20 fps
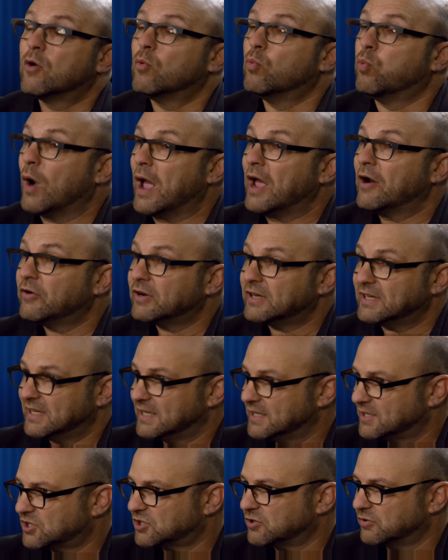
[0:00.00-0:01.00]
Where it
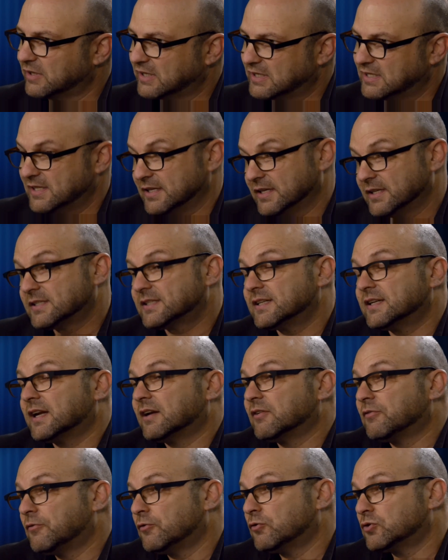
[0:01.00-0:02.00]
needs to exist, and
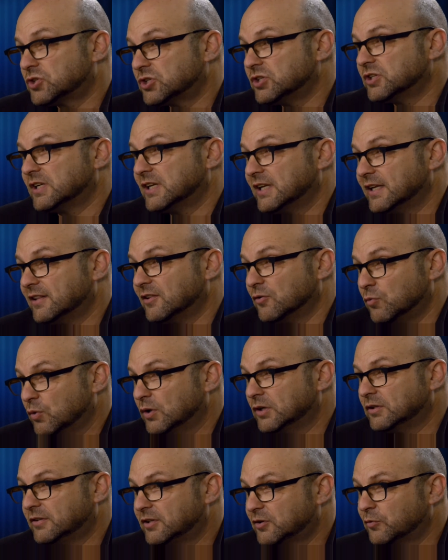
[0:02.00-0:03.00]
unfortunately in the
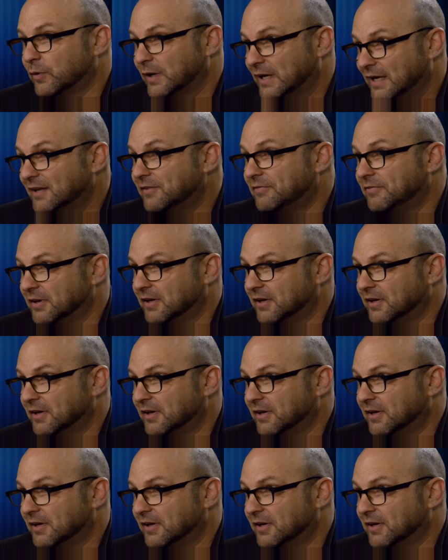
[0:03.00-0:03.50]
world that we live